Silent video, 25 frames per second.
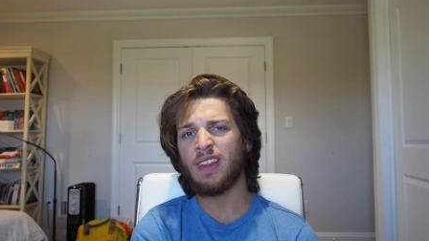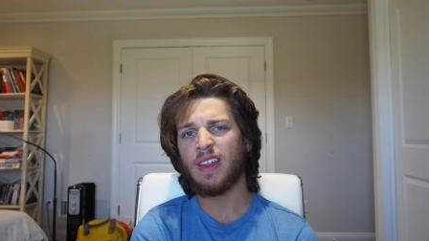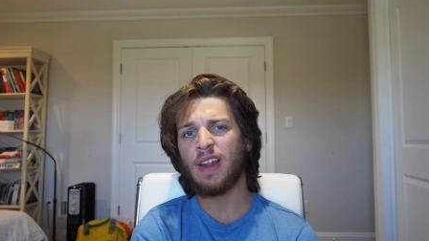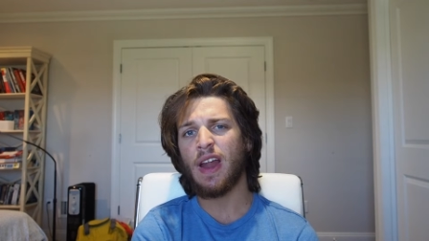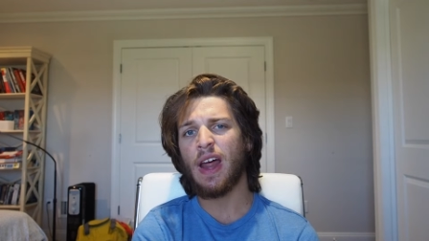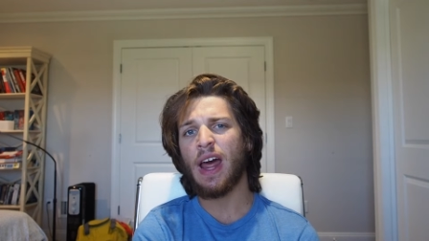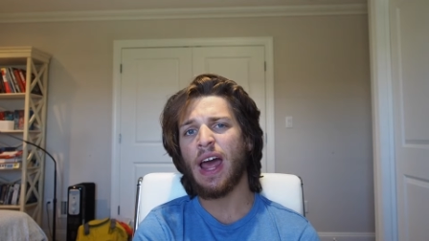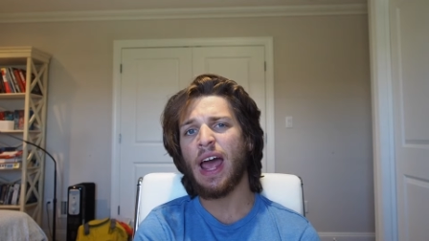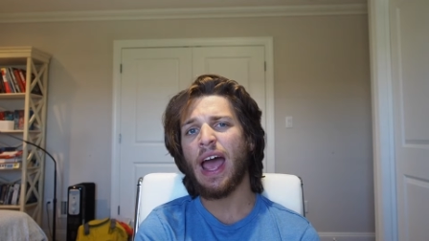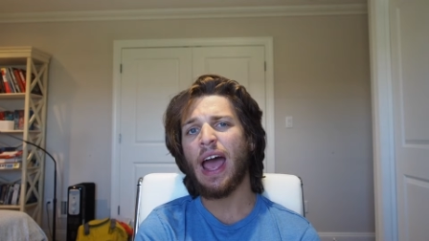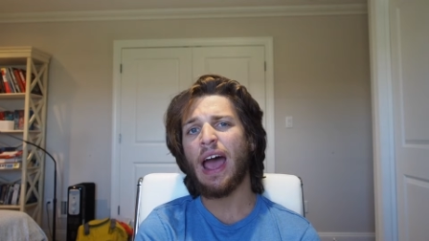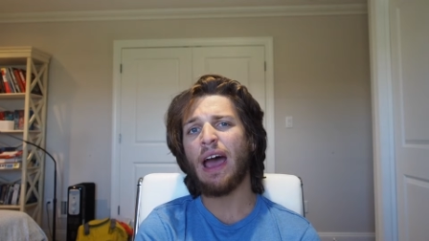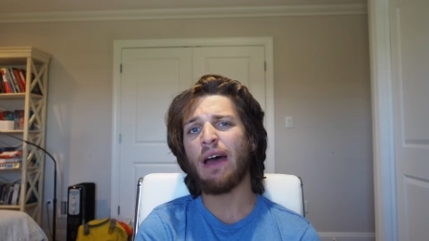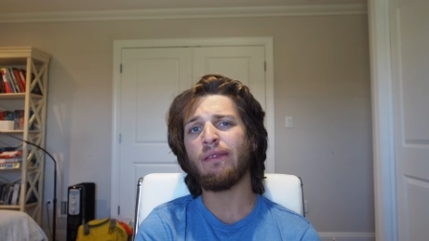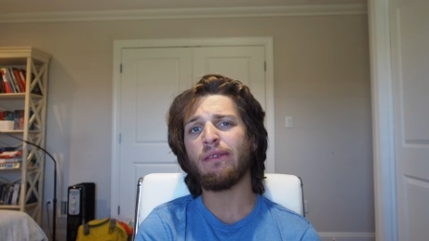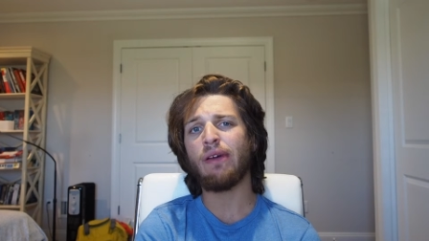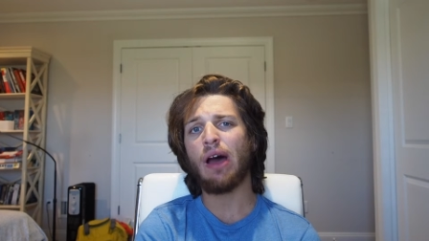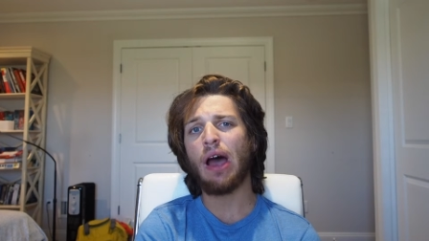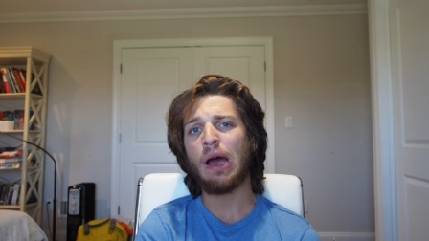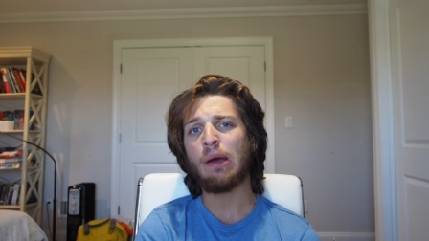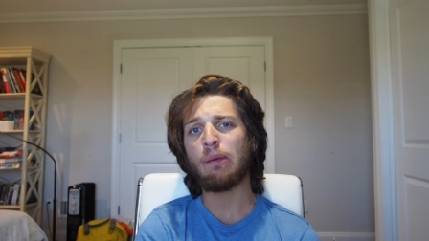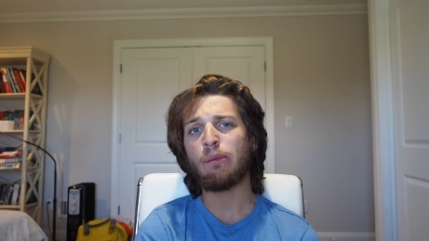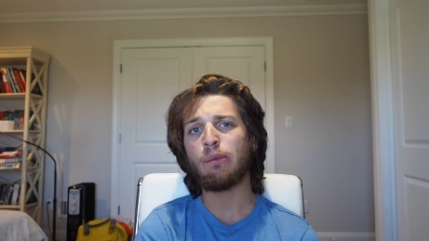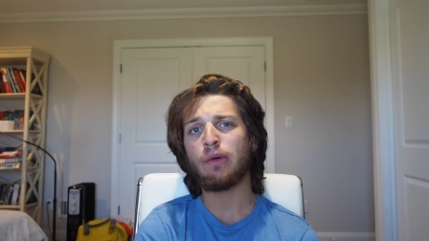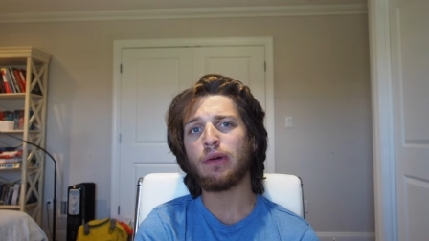that I have.
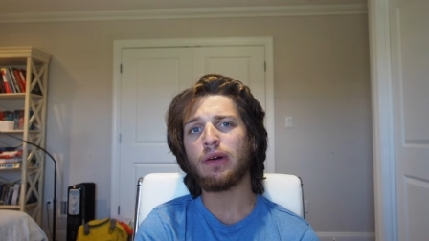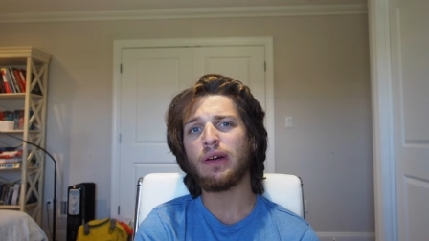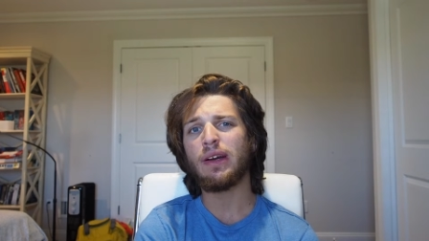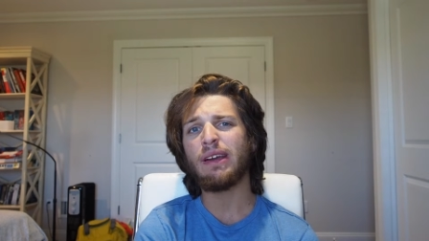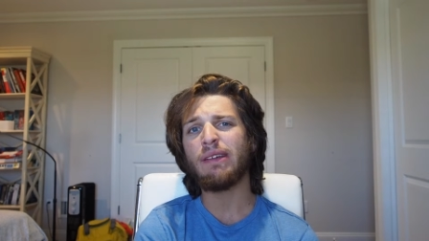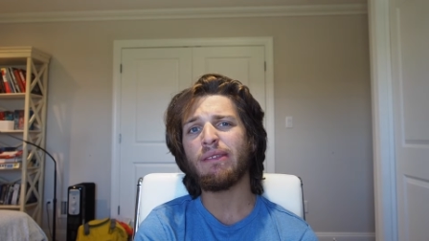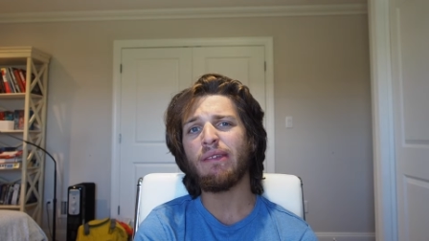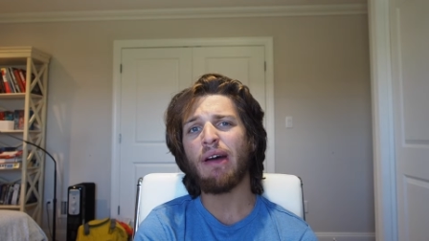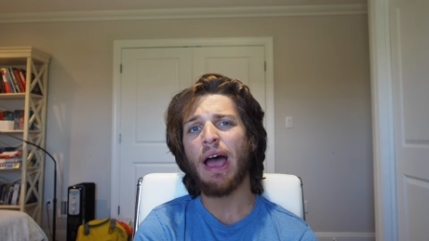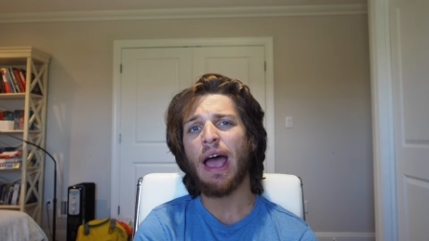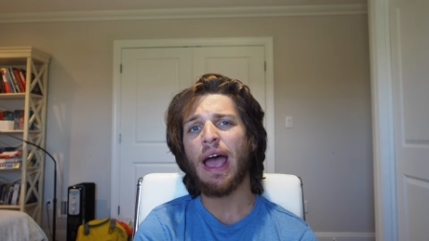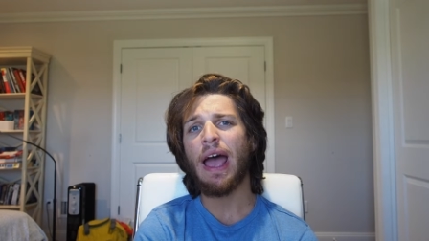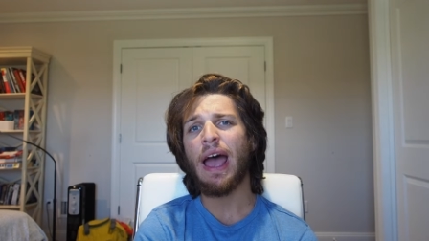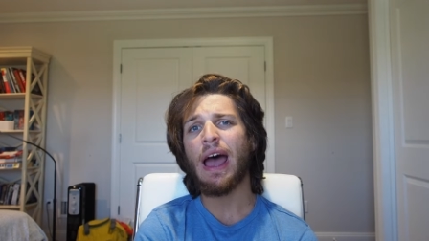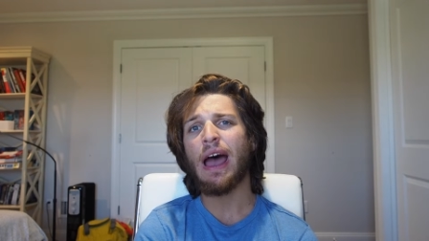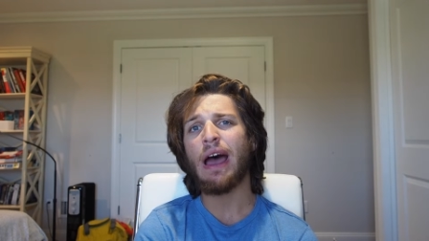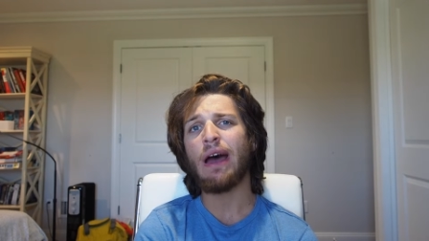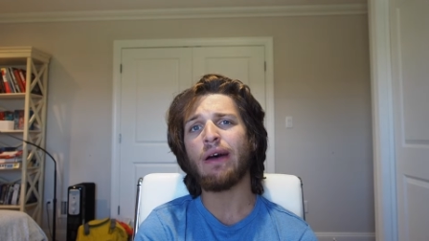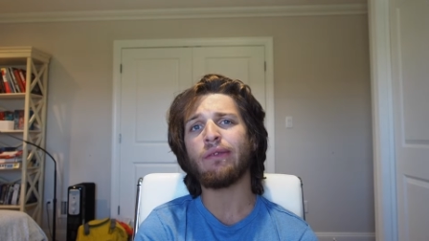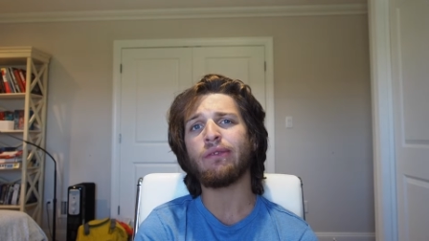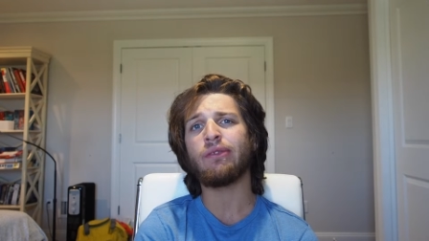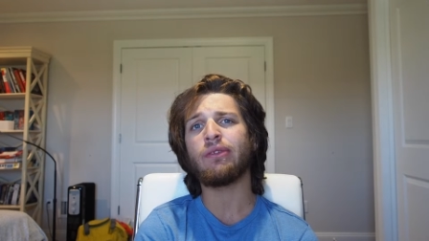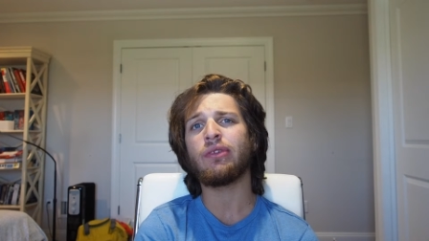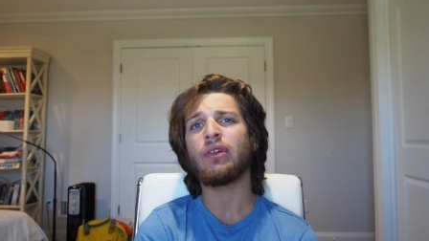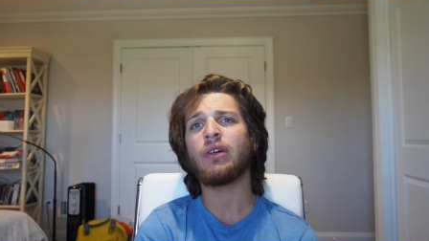I believe I
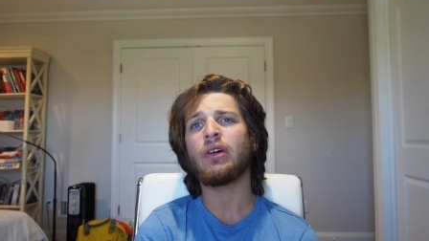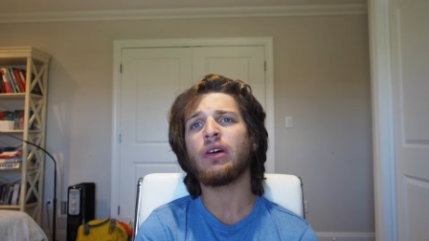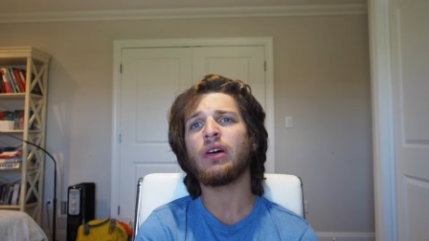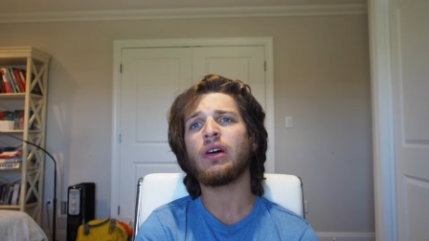have